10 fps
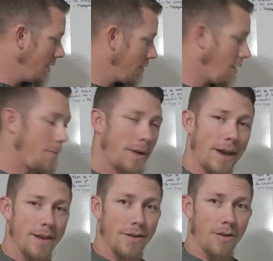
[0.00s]
dropping
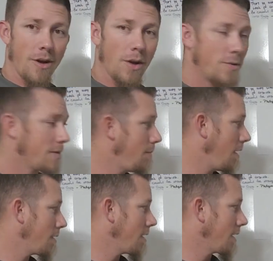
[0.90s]
into your autoresponder,